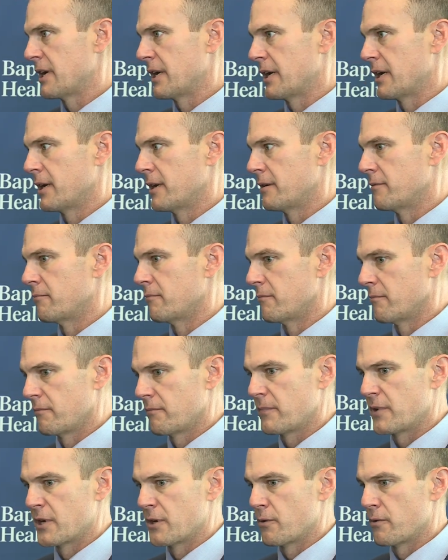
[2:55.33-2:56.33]
and,
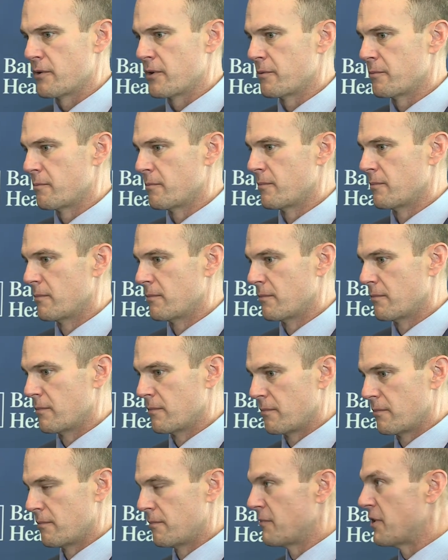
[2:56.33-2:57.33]
you know, the
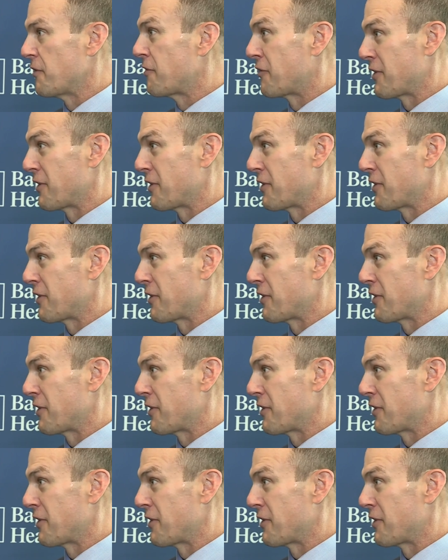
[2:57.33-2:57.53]
the